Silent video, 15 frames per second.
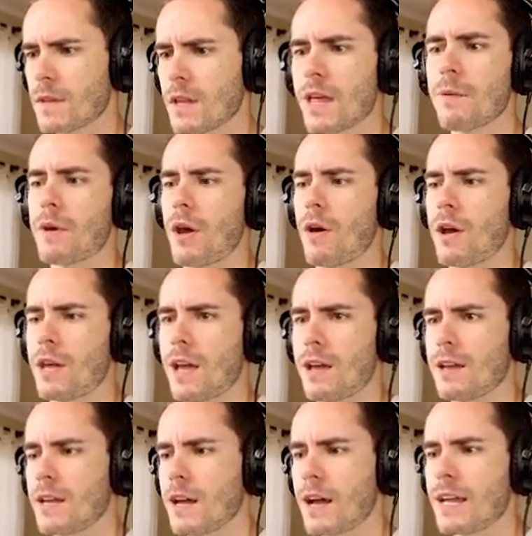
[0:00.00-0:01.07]
There we go.
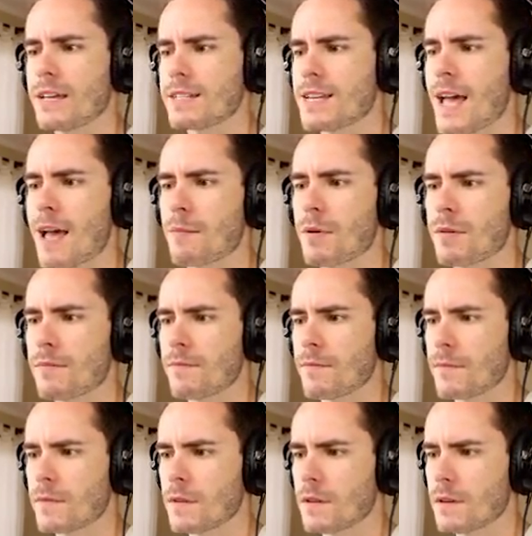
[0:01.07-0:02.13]
Okay, I hit tab.
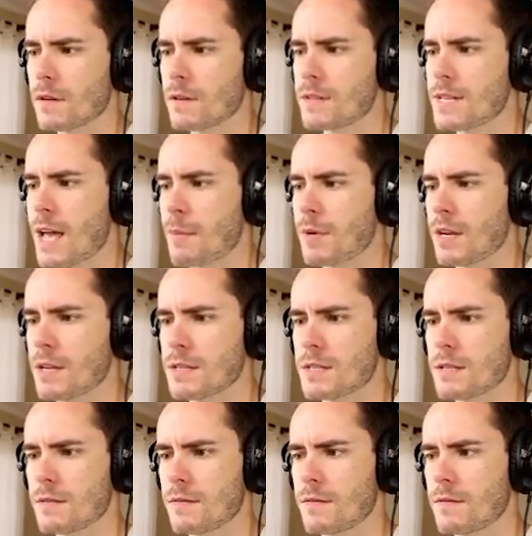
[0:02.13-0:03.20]
Tab it
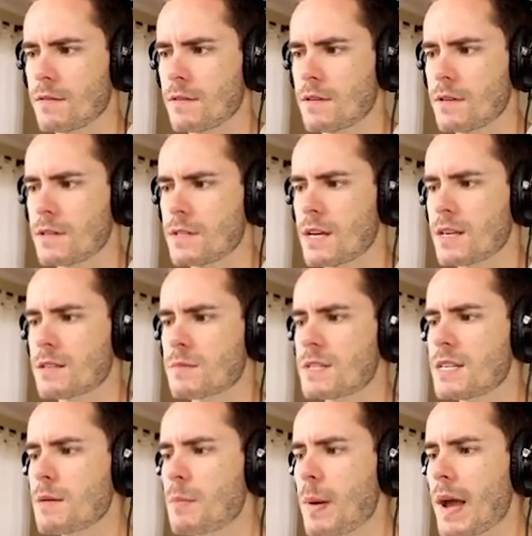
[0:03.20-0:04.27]
is. Take some
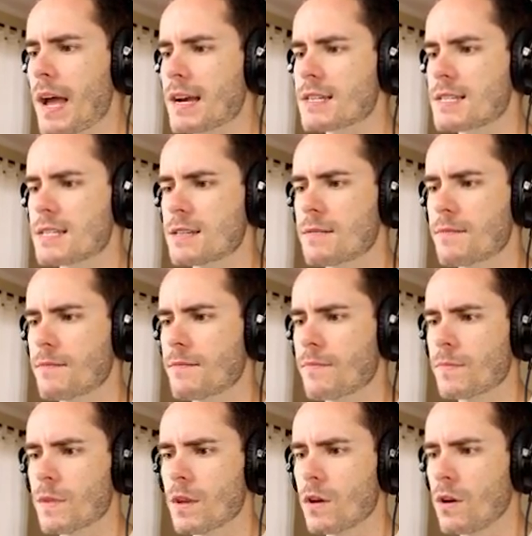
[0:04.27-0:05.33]
stim packs.
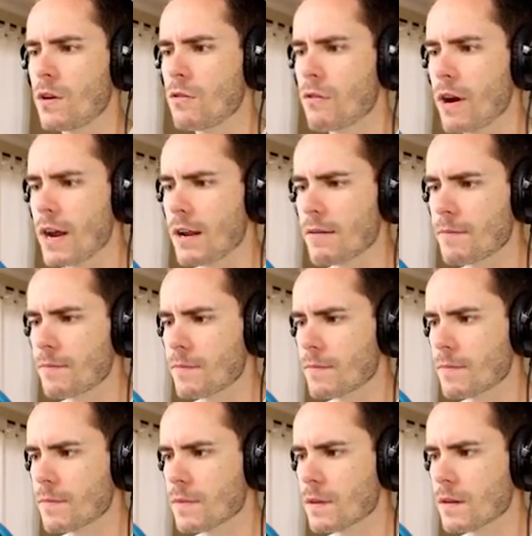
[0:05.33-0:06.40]
Alright.
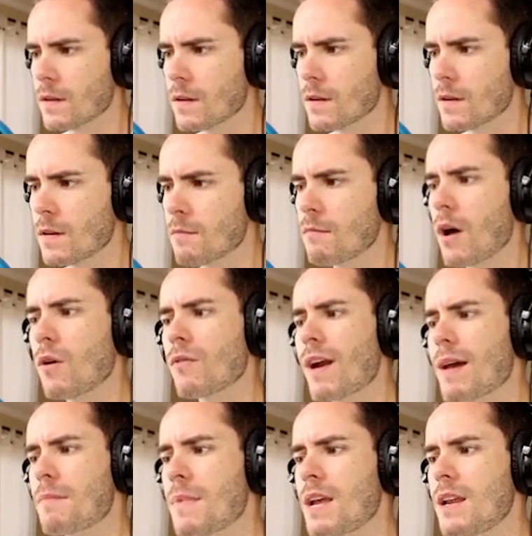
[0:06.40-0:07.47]
Mole
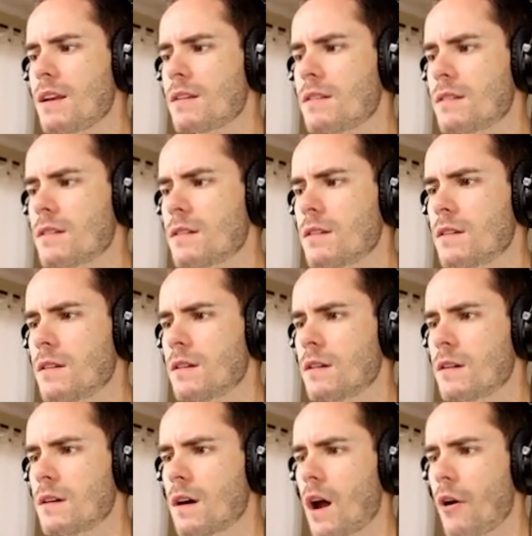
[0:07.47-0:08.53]
rat meat.
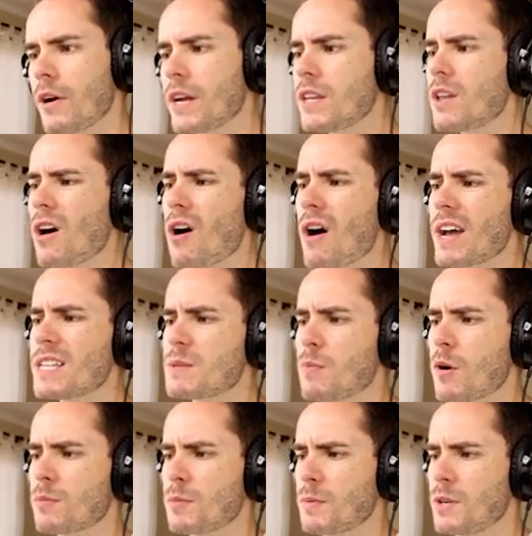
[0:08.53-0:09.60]
I reckon the hide's
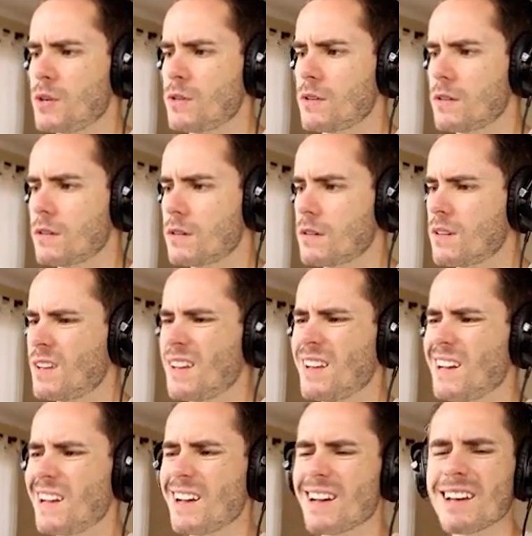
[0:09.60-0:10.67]
probably...
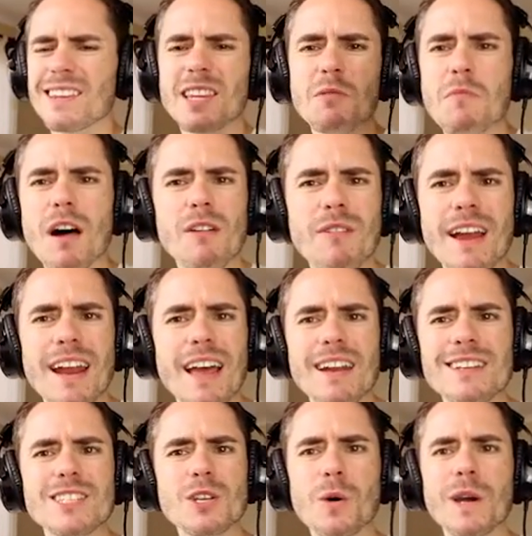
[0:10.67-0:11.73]
The mole rat
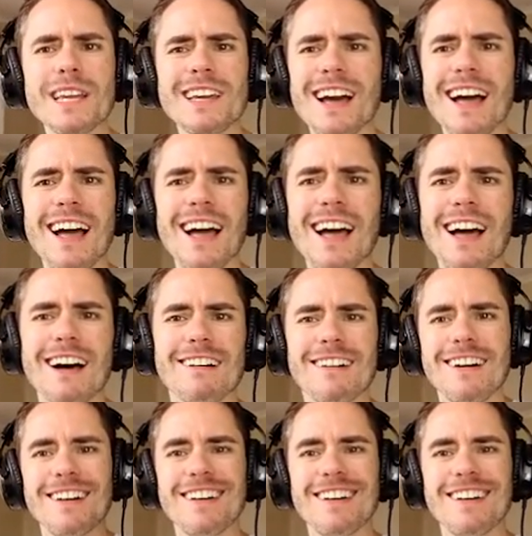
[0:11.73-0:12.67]
had a toy car!